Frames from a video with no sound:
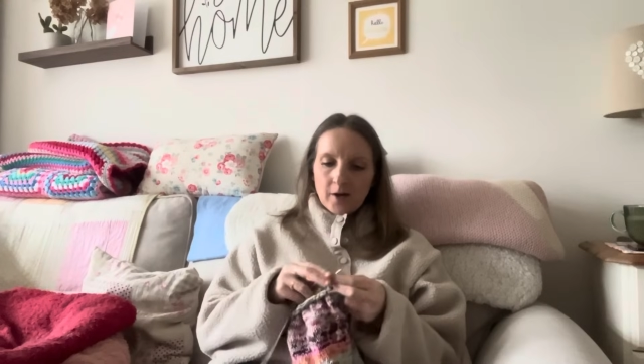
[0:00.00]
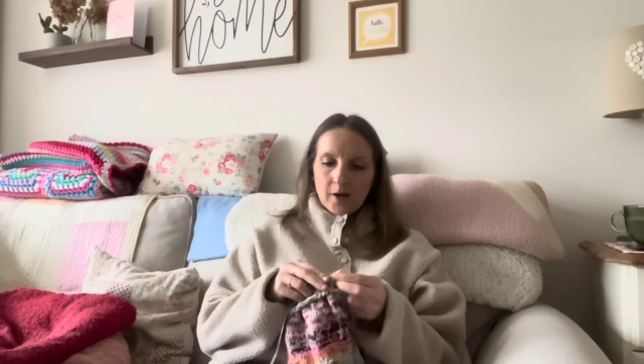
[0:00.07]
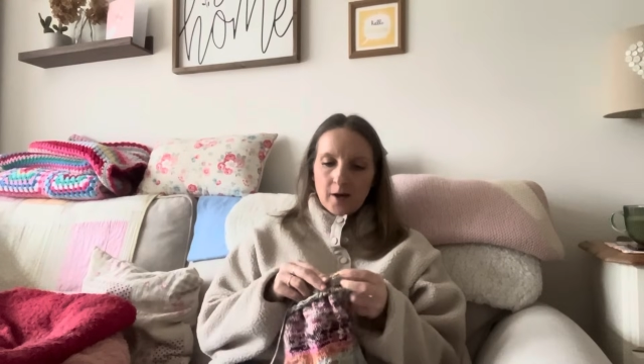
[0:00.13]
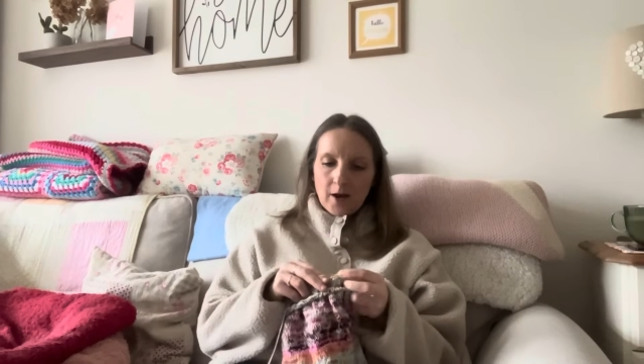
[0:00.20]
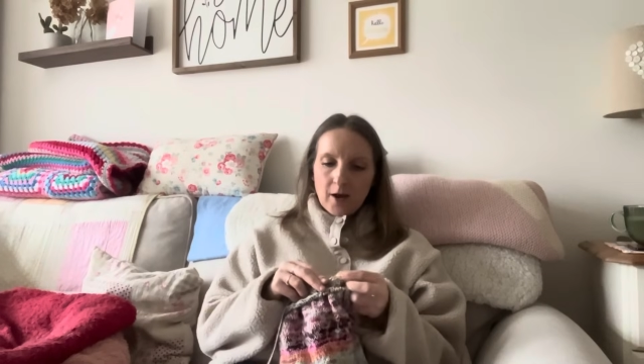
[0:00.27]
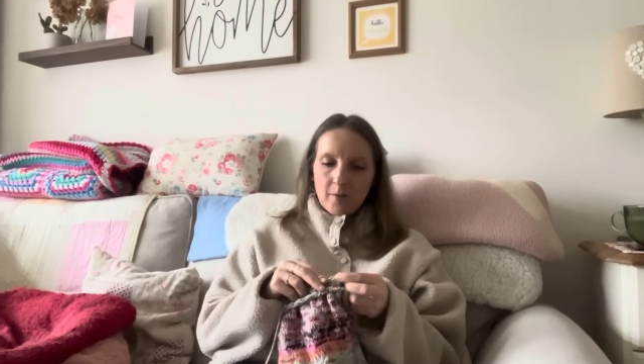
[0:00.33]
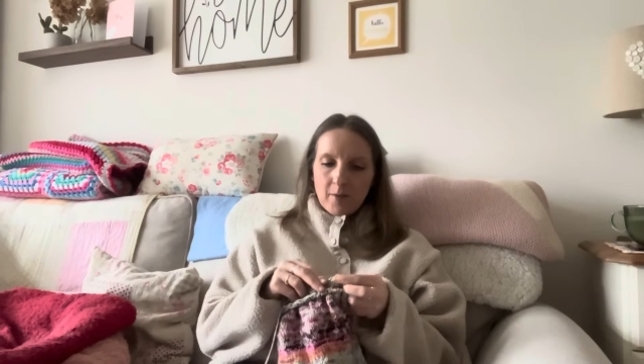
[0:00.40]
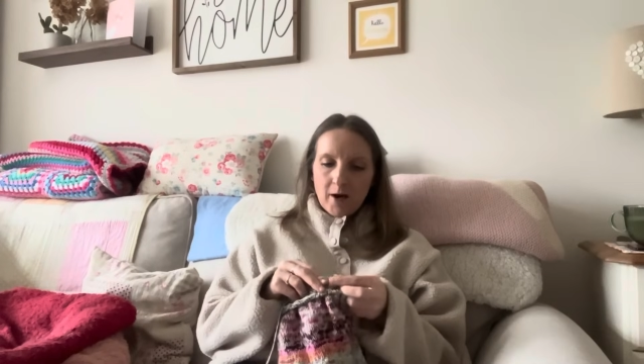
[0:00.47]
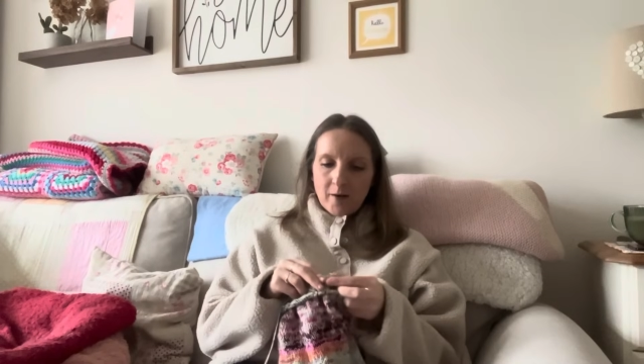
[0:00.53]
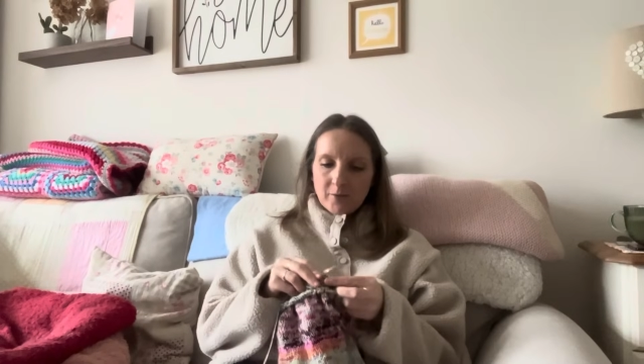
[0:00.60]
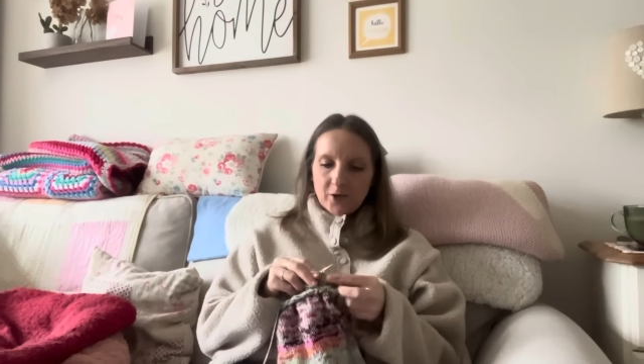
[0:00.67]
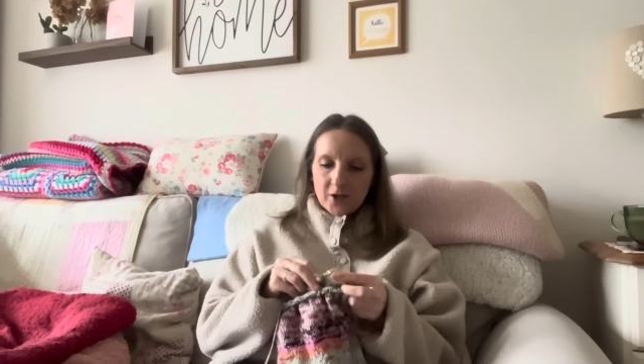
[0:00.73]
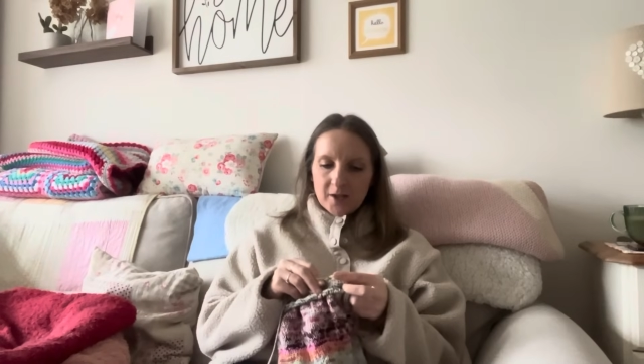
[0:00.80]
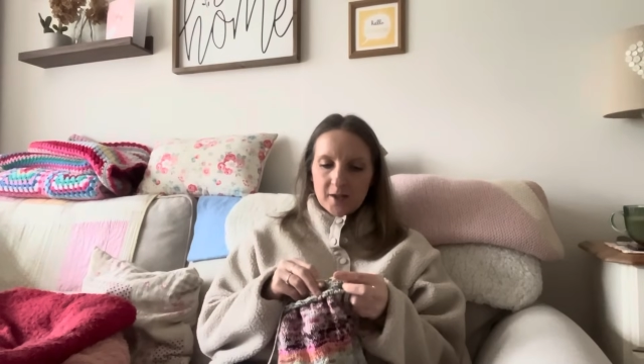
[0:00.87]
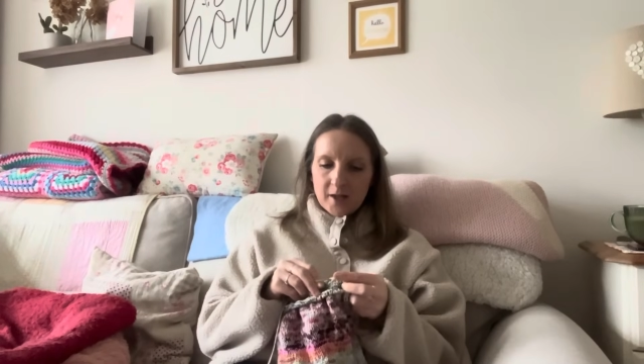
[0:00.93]
I'm
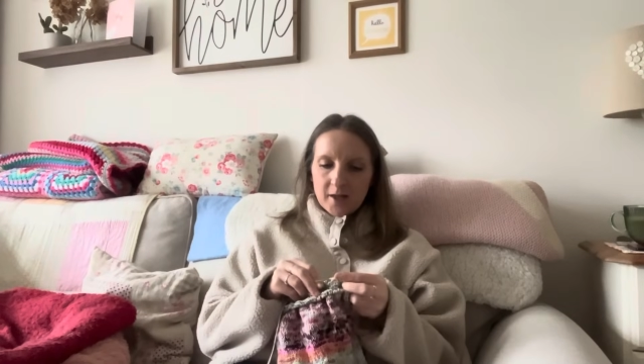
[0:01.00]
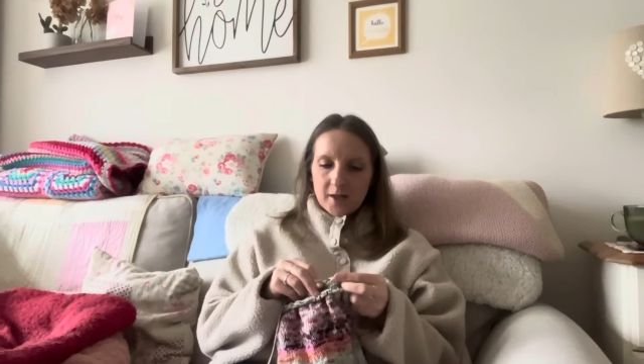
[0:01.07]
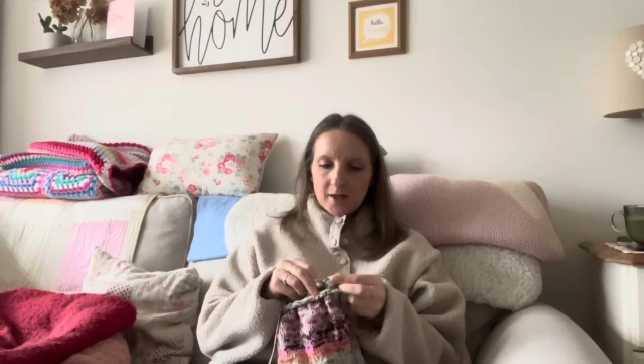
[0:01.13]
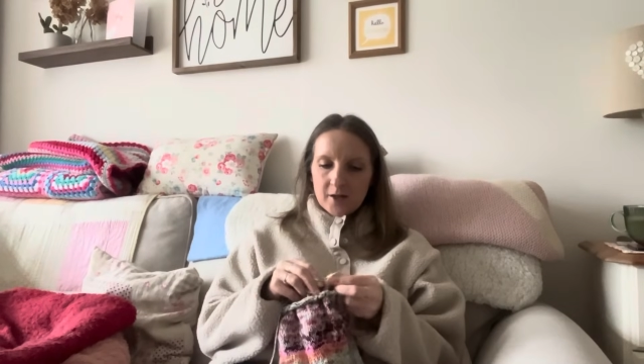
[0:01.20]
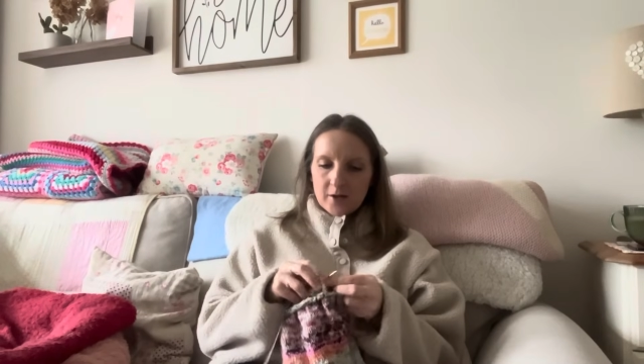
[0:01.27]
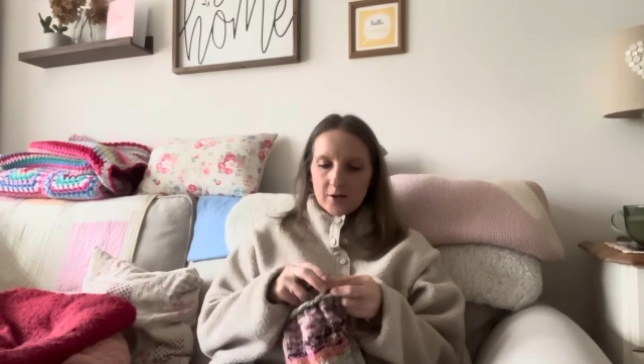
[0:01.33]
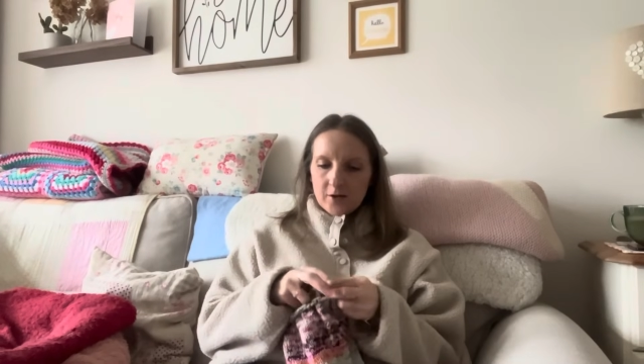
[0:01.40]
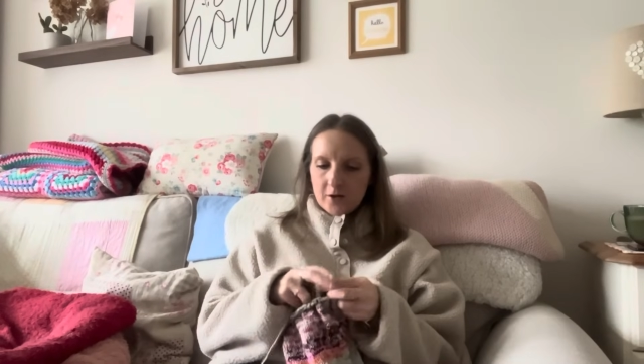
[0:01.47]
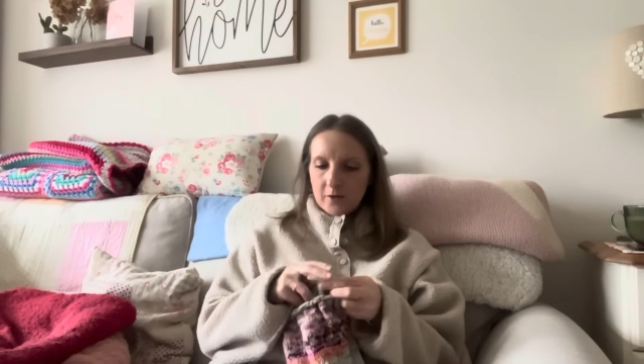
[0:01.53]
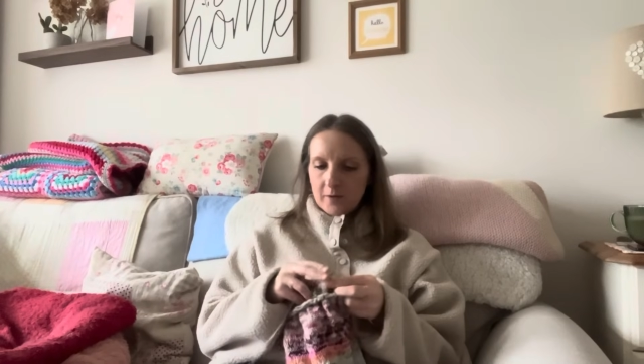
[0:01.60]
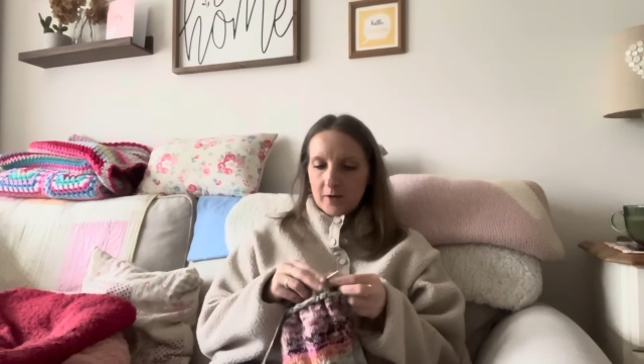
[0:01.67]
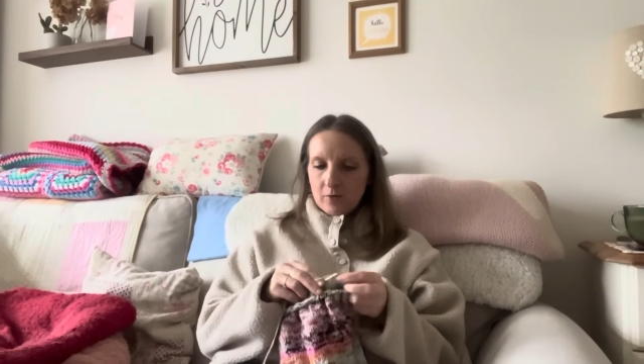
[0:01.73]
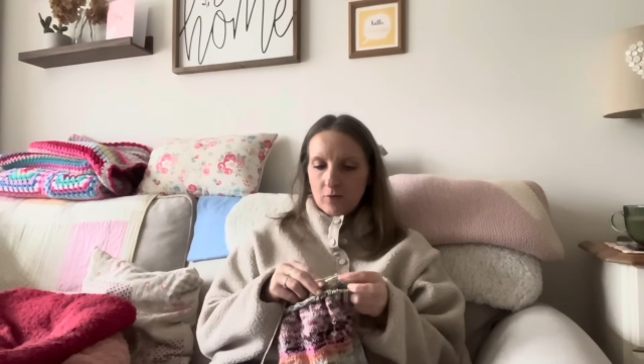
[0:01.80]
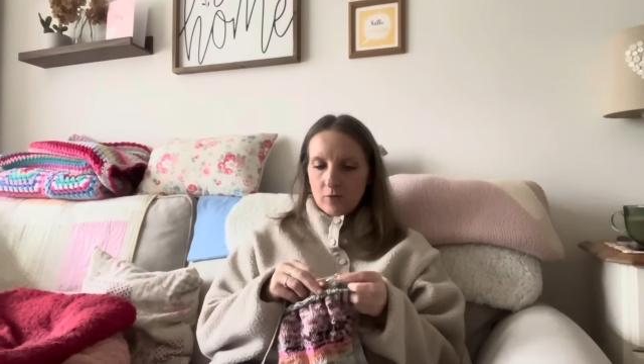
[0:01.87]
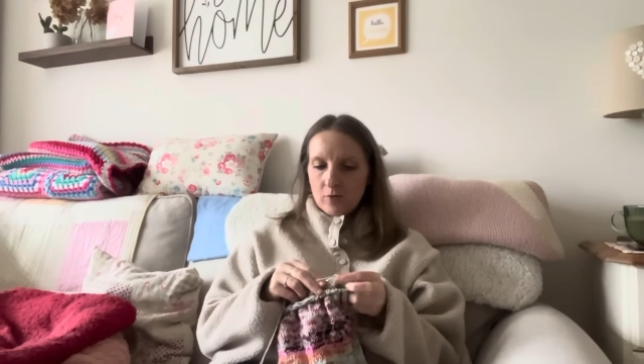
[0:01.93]
just sitting here doing a wee
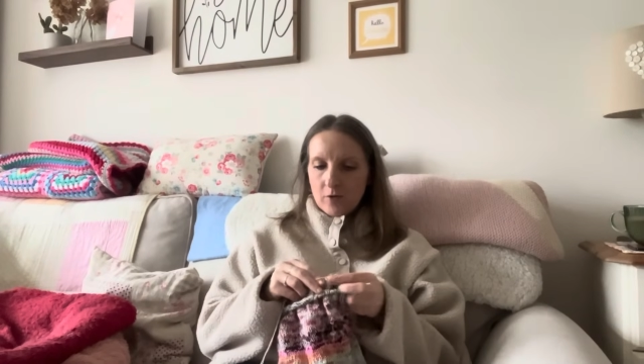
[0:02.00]
roll